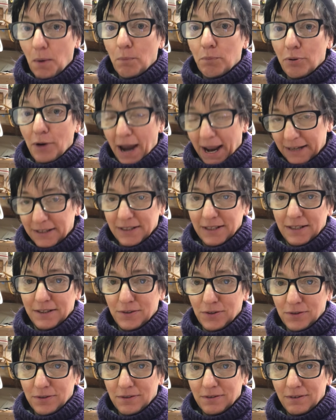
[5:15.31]

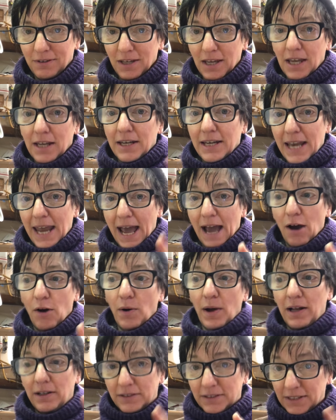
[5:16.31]
Practice. Now,
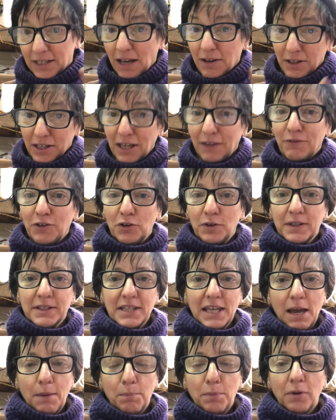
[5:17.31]
I'll give you an
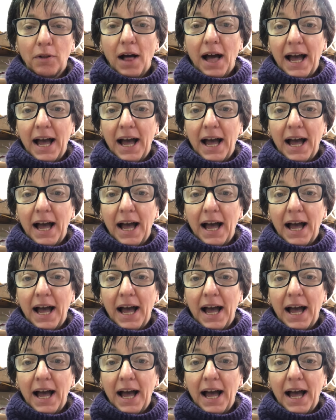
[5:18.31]
example.